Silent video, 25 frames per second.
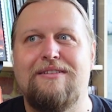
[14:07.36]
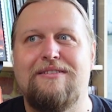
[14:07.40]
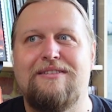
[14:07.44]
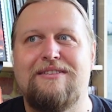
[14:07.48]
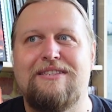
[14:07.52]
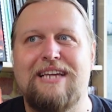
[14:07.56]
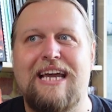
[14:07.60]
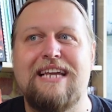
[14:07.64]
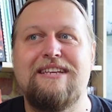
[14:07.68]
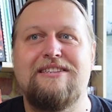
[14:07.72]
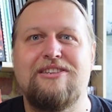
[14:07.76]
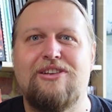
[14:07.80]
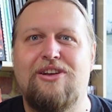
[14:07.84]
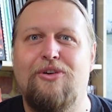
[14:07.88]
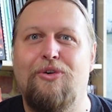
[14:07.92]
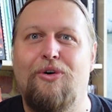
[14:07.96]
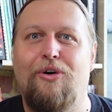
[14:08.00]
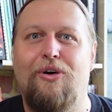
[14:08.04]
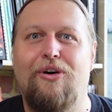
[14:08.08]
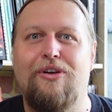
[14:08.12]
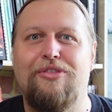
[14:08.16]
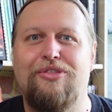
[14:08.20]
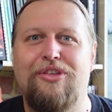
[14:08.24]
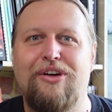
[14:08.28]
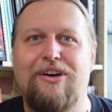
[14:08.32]
data
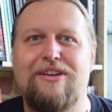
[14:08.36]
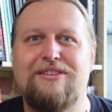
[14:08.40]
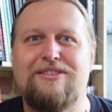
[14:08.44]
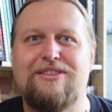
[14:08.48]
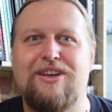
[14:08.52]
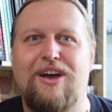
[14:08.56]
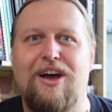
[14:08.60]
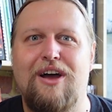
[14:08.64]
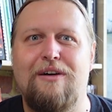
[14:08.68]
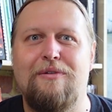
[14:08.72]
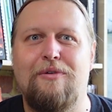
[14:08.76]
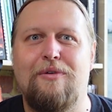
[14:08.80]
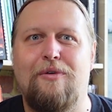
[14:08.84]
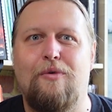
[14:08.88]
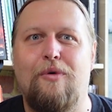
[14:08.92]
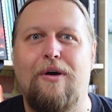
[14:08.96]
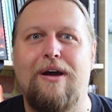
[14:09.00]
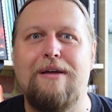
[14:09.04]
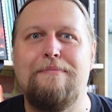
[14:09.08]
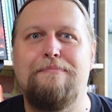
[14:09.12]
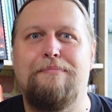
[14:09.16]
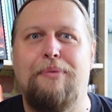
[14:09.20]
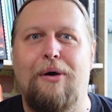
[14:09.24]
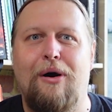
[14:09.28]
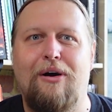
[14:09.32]
core that
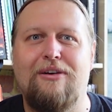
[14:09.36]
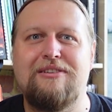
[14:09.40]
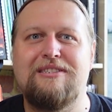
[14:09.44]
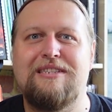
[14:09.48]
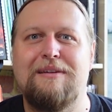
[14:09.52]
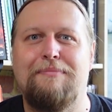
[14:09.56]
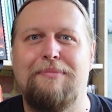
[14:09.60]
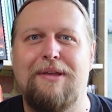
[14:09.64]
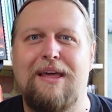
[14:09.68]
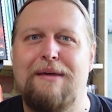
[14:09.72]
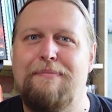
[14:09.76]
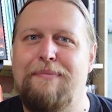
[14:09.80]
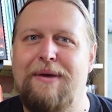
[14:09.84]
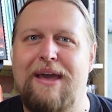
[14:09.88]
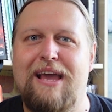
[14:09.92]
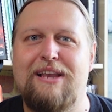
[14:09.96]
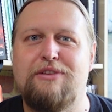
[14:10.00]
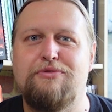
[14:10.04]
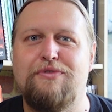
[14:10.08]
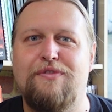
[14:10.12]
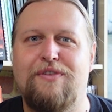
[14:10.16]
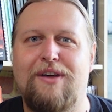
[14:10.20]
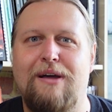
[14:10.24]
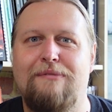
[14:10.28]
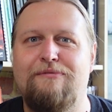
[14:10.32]
quite possibly
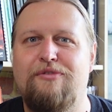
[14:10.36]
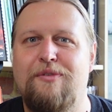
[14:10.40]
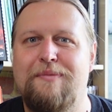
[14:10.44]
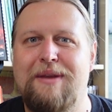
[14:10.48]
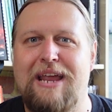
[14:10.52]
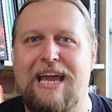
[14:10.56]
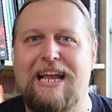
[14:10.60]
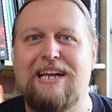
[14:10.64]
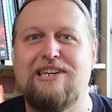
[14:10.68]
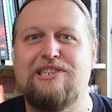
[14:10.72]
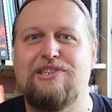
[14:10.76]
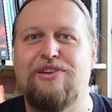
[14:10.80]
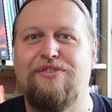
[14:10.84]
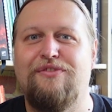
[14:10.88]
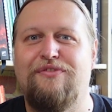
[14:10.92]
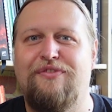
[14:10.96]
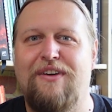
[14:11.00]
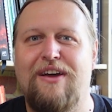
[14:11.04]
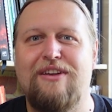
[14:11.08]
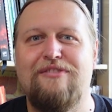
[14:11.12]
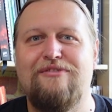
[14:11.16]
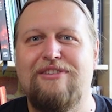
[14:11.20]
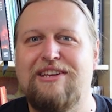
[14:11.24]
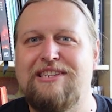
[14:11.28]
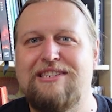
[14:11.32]
appeared to have come from an ancient
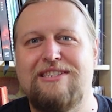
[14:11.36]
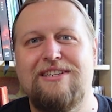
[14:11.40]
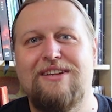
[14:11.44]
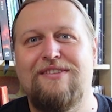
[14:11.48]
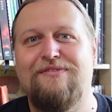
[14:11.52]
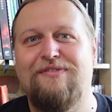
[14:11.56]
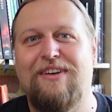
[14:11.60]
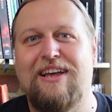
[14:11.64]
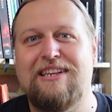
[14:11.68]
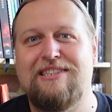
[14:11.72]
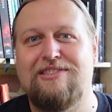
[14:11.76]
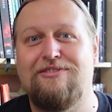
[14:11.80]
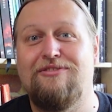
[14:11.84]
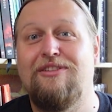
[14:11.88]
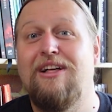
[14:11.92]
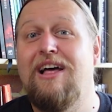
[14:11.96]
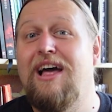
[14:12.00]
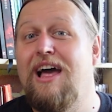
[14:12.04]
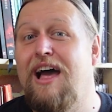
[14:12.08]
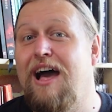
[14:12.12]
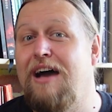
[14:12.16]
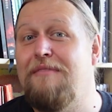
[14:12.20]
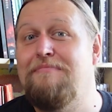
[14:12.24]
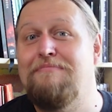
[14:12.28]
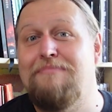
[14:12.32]
Fenrisian vessel
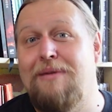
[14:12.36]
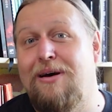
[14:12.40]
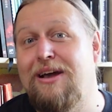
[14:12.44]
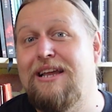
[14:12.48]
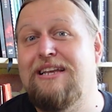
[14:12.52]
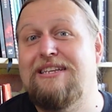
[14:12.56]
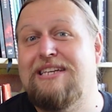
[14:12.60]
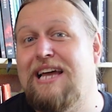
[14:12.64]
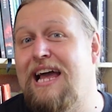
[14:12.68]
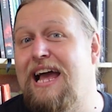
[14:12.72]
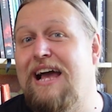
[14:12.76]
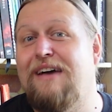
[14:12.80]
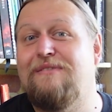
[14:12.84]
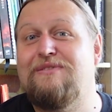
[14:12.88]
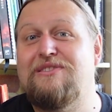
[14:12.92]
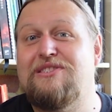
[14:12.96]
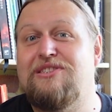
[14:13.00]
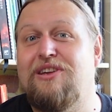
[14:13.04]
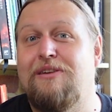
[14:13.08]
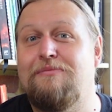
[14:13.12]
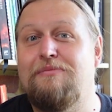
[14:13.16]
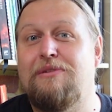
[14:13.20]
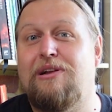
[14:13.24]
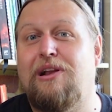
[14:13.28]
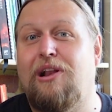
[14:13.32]
and might have
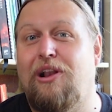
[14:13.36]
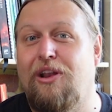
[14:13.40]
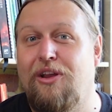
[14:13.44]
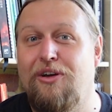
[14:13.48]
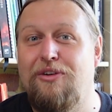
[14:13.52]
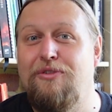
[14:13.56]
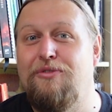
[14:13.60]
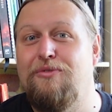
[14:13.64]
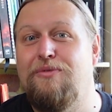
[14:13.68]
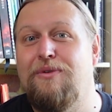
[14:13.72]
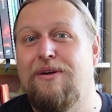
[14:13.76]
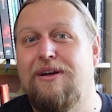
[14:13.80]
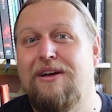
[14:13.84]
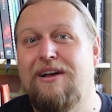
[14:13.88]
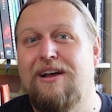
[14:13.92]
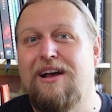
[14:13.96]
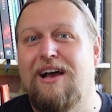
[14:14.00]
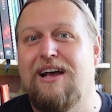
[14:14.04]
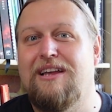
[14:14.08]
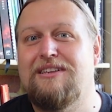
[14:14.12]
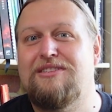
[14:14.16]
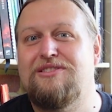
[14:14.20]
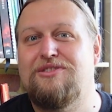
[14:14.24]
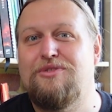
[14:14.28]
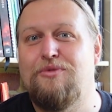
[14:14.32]
some clue
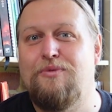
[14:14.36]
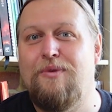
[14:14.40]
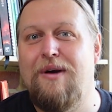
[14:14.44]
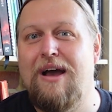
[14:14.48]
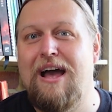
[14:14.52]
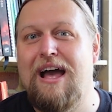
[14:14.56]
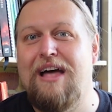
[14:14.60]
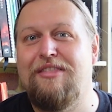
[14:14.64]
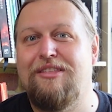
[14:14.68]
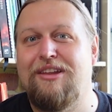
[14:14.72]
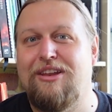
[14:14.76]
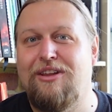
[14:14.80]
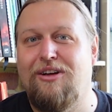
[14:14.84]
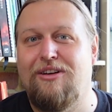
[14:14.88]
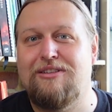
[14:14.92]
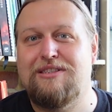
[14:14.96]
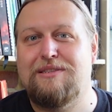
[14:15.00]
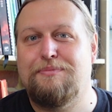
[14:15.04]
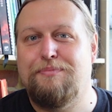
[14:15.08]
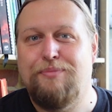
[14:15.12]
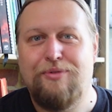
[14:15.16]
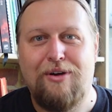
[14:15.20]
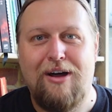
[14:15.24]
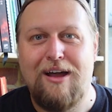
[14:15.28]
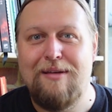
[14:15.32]
as to where the
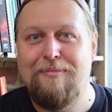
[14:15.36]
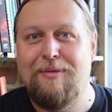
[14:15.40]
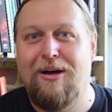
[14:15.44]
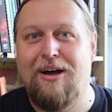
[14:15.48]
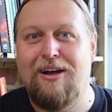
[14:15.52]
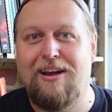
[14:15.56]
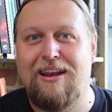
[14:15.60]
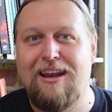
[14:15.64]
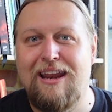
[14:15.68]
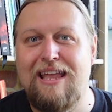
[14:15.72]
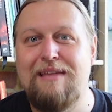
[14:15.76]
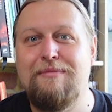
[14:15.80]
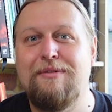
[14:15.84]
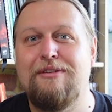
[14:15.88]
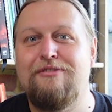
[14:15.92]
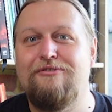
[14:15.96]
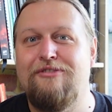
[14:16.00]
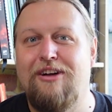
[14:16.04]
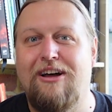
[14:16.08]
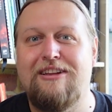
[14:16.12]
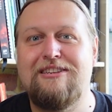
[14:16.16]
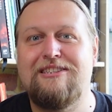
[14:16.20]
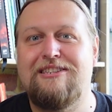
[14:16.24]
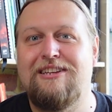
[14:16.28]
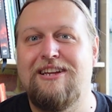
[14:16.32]
lost Primarch Leman
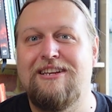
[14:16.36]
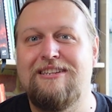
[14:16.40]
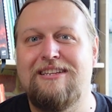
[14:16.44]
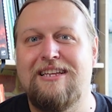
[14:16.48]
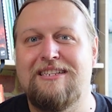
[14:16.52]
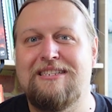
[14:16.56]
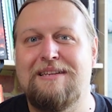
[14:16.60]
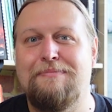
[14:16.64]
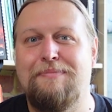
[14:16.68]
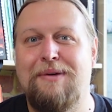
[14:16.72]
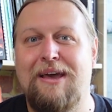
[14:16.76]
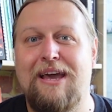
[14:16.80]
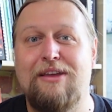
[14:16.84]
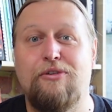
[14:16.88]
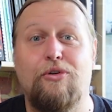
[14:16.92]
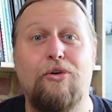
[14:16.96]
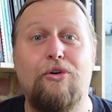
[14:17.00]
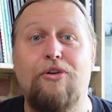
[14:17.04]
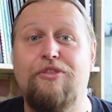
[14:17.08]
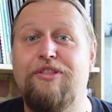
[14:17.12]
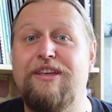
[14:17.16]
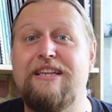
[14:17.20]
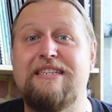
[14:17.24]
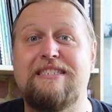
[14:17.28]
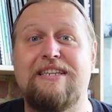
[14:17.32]
Russ had disappeared.
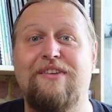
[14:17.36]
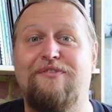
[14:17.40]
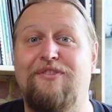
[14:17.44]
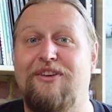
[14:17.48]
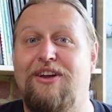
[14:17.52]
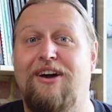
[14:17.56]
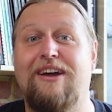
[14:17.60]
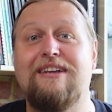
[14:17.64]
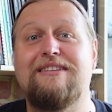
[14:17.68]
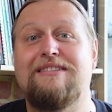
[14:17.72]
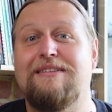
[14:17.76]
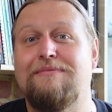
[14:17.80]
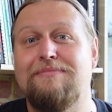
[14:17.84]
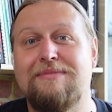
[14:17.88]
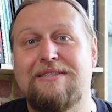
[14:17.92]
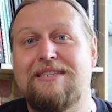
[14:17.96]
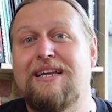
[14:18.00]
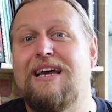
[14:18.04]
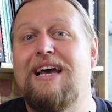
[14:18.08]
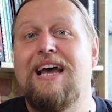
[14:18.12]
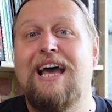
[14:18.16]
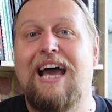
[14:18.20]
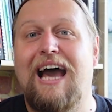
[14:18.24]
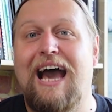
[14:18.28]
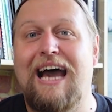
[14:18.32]
All these different items
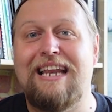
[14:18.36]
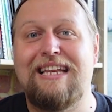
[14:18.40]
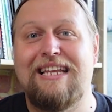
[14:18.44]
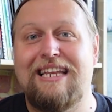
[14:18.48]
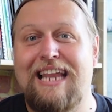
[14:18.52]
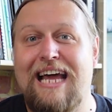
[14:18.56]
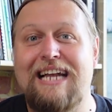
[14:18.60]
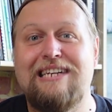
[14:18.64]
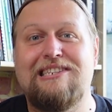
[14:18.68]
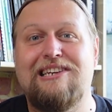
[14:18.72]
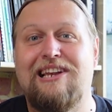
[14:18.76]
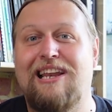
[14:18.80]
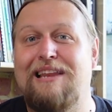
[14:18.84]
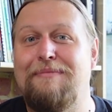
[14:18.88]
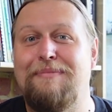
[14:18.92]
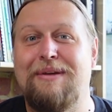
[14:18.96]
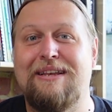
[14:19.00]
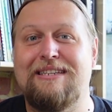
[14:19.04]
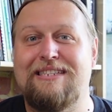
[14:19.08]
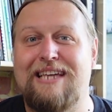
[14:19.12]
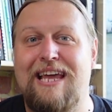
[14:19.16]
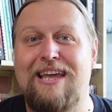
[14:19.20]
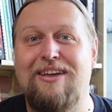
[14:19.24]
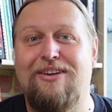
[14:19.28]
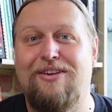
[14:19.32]
had allegedly
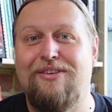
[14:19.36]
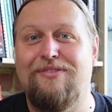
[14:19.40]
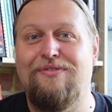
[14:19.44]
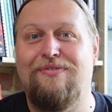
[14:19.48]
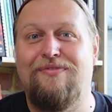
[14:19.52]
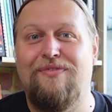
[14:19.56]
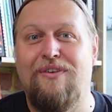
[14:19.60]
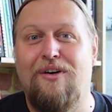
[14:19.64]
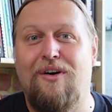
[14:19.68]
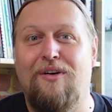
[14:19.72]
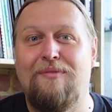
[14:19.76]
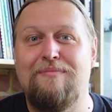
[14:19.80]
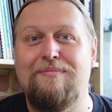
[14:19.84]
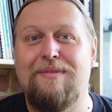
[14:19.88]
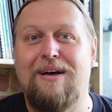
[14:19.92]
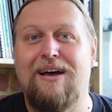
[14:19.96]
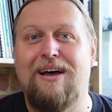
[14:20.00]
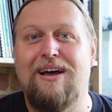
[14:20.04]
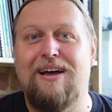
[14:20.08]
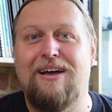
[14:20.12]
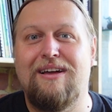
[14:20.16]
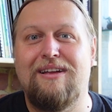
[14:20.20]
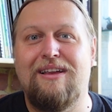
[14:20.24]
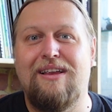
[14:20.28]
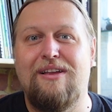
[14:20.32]
been taken from
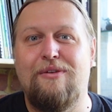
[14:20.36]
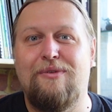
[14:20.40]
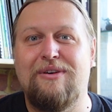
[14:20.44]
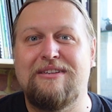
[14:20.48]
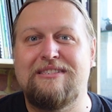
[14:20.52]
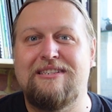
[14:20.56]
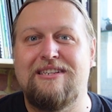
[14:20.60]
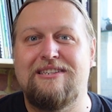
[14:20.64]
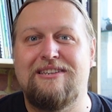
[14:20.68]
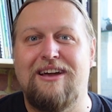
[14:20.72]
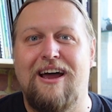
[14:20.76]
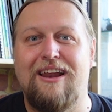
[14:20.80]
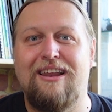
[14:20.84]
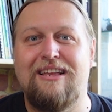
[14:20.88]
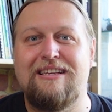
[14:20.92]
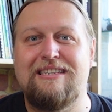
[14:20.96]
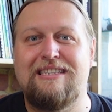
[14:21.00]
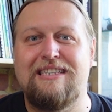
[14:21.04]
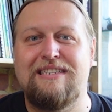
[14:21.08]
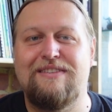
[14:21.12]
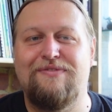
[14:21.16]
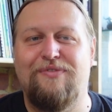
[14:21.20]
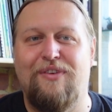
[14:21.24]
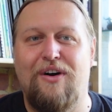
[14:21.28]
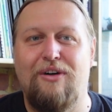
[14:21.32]
Inquisitor
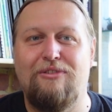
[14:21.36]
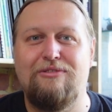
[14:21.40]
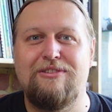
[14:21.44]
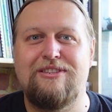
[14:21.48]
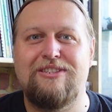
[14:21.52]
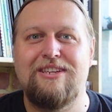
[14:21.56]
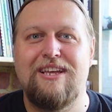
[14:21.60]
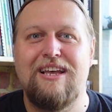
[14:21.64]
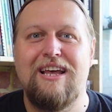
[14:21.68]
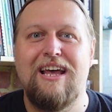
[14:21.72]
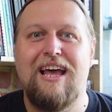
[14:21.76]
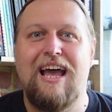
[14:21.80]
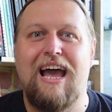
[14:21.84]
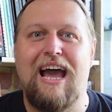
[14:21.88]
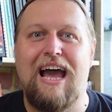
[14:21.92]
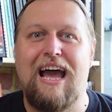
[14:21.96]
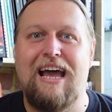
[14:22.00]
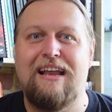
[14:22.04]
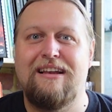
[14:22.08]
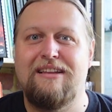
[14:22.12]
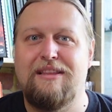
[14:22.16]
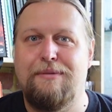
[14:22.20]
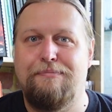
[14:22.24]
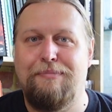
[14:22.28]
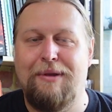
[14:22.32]
Silence's vault,
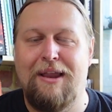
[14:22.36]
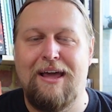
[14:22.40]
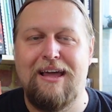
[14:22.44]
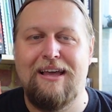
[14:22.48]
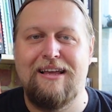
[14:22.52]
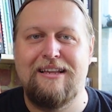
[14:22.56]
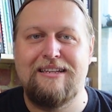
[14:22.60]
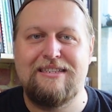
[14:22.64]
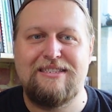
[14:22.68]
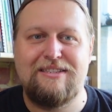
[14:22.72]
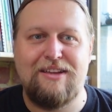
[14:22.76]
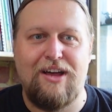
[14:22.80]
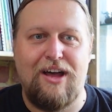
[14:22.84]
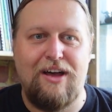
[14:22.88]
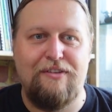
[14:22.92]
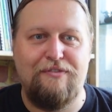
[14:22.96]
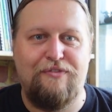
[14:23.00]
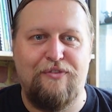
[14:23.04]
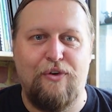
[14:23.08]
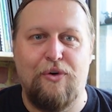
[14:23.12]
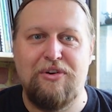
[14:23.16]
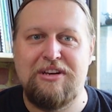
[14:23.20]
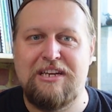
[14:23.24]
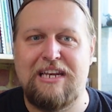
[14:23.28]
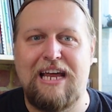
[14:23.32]
and the players
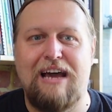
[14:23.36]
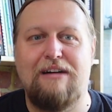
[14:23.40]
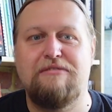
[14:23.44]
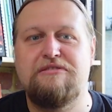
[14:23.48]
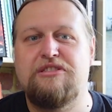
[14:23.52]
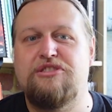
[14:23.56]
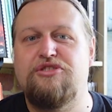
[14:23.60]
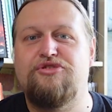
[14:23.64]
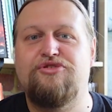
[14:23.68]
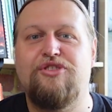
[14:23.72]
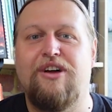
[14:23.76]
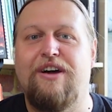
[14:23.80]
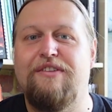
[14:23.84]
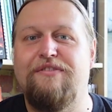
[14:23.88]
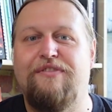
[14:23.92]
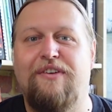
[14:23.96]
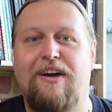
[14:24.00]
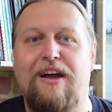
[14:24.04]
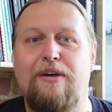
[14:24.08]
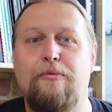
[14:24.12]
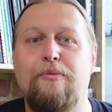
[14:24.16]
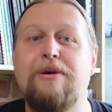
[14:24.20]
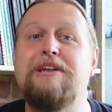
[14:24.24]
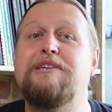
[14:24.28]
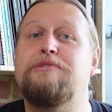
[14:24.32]
fought it out to try and
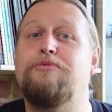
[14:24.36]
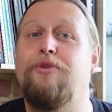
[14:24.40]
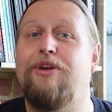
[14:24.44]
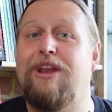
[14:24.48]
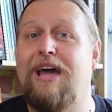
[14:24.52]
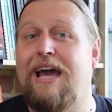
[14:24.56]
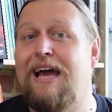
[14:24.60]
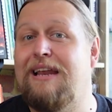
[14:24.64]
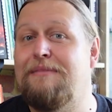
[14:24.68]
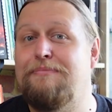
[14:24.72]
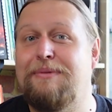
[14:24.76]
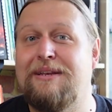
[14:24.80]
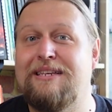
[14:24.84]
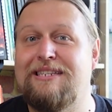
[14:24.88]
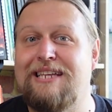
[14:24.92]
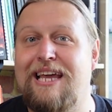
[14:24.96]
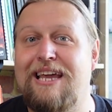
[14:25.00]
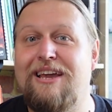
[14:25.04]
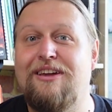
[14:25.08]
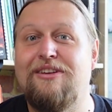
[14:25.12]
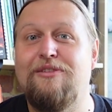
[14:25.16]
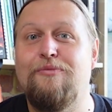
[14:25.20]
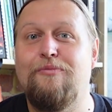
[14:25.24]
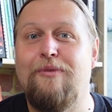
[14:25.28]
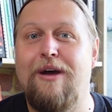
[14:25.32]
find which one had been
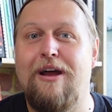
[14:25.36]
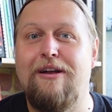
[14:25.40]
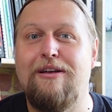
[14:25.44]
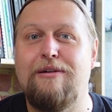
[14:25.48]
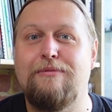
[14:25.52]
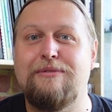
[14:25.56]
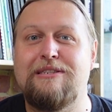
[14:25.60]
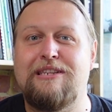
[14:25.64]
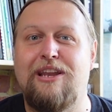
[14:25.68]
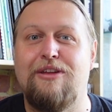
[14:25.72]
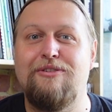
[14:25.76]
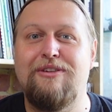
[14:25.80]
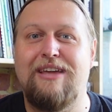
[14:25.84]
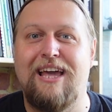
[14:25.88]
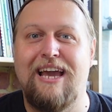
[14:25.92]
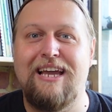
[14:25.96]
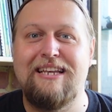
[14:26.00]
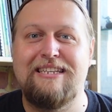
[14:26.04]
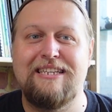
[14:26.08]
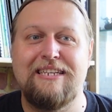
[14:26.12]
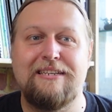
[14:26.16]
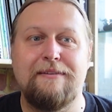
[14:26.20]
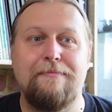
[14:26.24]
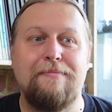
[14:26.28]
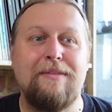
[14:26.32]
taken and where it was
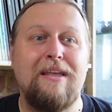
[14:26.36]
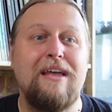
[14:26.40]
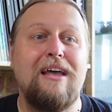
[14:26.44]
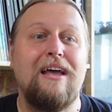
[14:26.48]
located.